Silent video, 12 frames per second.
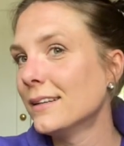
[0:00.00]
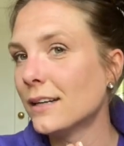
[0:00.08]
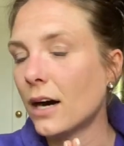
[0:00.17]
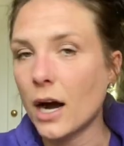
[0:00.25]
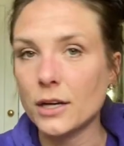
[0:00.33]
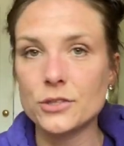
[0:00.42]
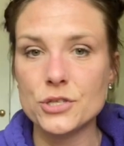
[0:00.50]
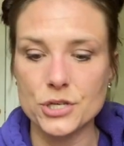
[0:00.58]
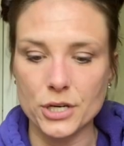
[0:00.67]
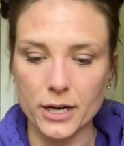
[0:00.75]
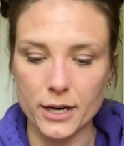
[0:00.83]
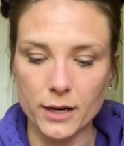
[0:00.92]

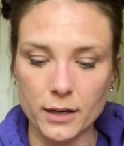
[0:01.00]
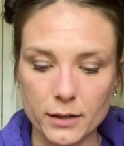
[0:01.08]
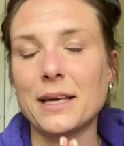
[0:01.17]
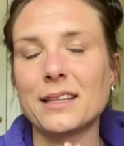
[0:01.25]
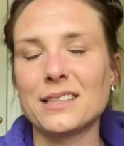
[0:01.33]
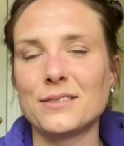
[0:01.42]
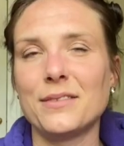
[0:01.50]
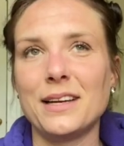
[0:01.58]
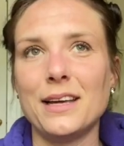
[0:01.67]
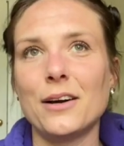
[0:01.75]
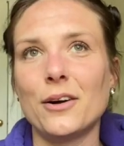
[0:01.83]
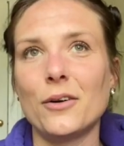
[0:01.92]
unsure. Make this
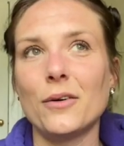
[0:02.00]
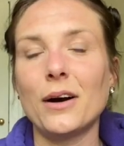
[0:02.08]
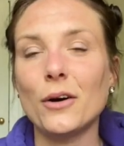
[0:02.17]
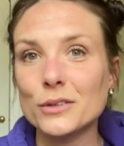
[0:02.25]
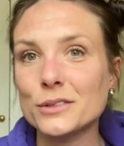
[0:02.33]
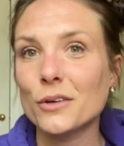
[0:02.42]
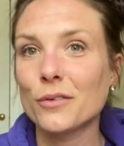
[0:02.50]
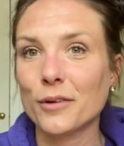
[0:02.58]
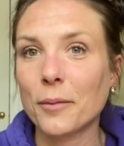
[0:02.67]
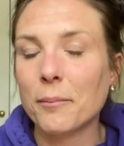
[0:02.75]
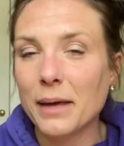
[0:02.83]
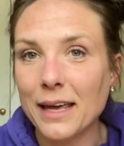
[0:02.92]
video also for
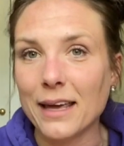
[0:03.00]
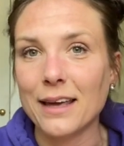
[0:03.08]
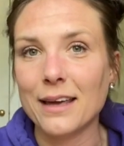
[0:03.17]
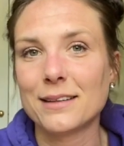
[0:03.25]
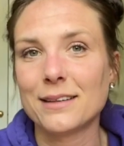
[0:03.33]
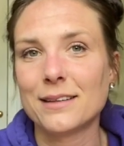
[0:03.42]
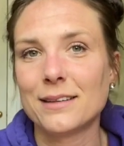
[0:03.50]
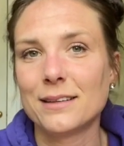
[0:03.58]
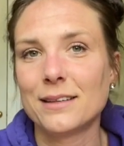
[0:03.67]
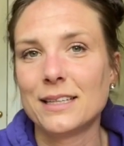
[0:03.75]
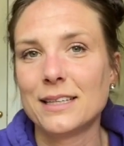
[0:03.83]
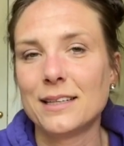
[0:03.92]
me,
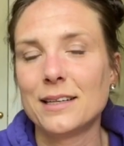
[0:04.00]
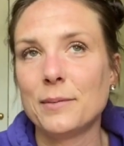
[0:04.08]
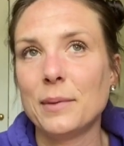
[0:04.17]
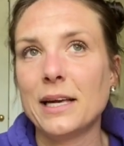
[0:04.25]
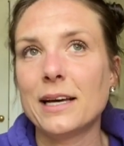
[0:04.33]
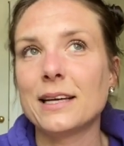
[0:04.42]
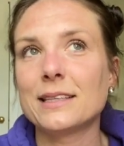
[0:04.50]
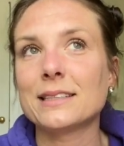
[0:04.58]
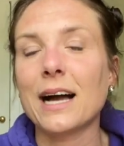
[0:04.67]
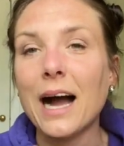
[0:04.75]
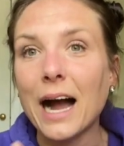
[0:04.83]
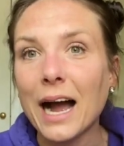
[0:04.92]
because
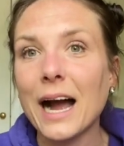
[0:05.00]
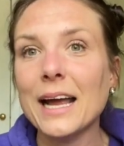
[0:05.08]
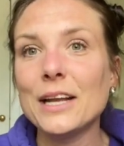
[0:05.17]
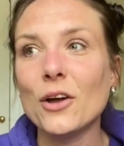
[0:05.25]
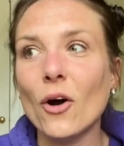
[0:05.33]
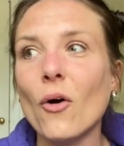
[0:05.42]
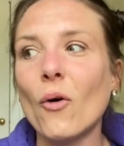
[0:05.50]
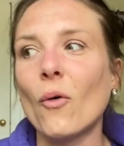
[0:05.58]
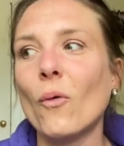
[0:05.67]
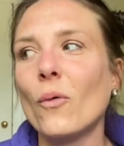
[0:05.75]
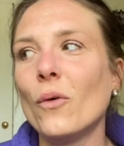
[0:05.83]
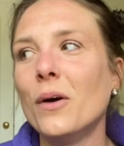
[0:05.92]
I
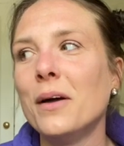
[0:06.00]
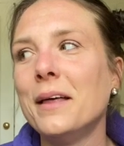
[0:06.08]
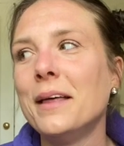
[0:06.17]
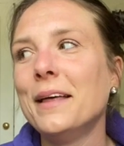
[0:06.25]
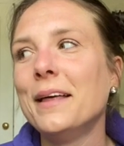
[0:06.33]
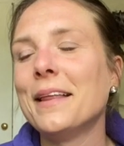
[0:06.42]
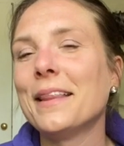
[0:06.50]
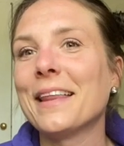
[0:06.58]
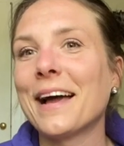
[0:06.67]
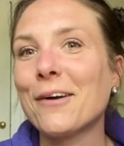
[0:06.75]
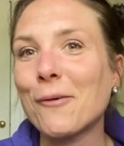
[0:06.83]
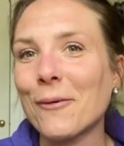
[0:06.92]
know
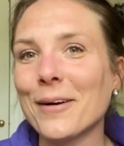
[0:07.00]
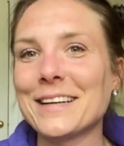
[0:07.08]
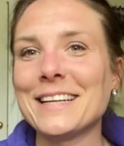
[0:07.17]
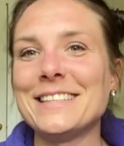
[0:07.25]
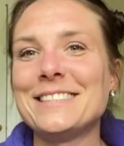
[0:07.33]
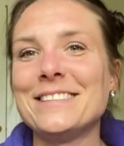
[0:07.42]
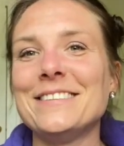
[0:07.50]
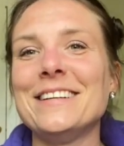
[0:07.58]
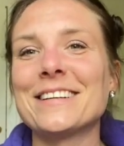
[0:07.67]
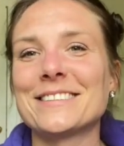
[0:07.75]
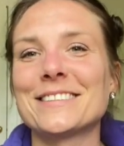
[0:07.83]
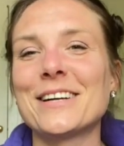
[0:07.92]
that Courtney 2
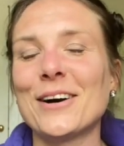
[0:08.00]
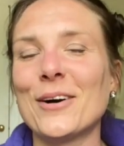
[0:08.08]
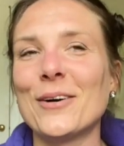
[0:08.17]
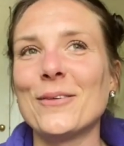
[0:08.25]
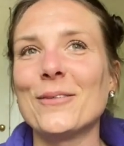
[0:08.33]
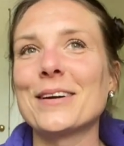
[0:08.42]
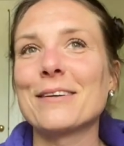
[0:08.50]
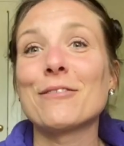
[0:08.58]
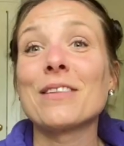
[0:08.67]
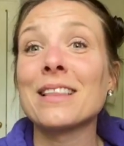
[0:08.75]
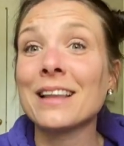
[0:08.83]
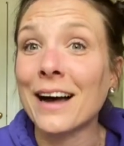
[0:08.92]
years ago would have
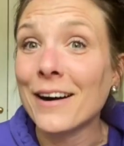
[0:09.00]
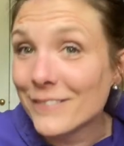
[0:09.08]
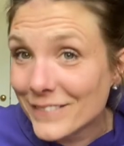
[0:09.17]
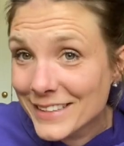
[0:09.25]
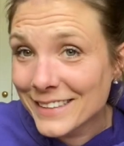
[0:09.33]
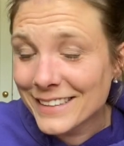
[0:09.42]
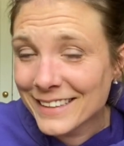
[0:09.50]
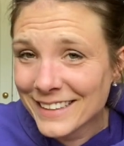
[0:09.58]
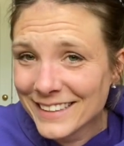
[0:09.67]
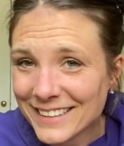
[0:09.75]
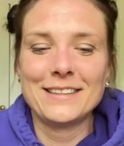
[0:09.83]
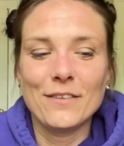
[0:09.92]
loved
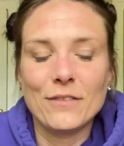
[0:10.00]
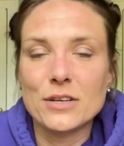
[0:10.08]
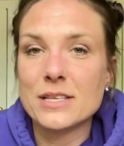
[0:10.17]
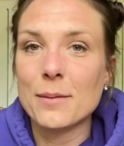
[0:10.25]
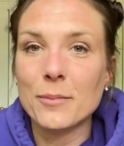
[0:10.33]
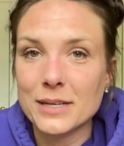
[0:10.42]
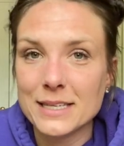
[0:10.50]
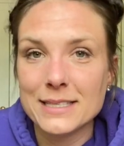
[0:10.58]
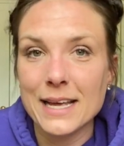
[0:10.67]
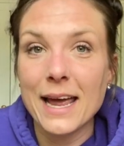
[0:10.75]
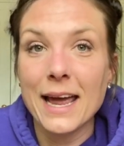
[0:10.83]
for someone to say,